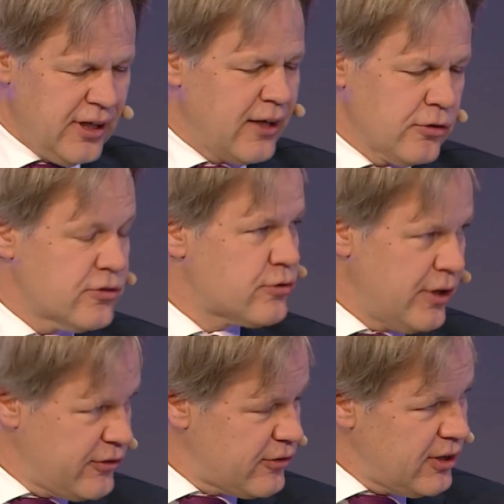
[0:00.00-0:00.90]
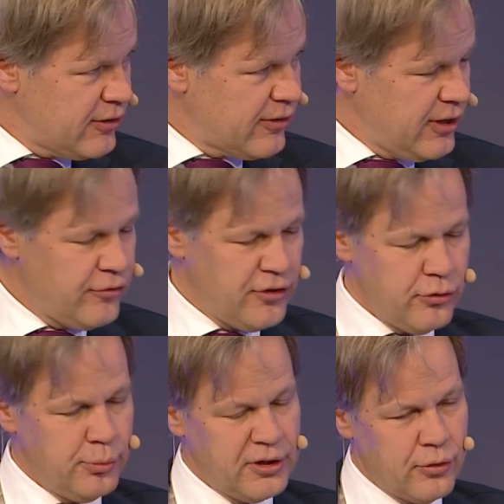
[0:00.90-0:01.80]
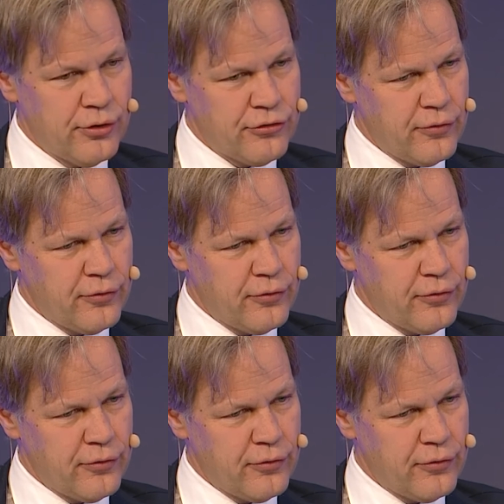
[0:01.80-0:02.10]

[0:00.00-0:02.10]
cannot trace individual Bitcoin.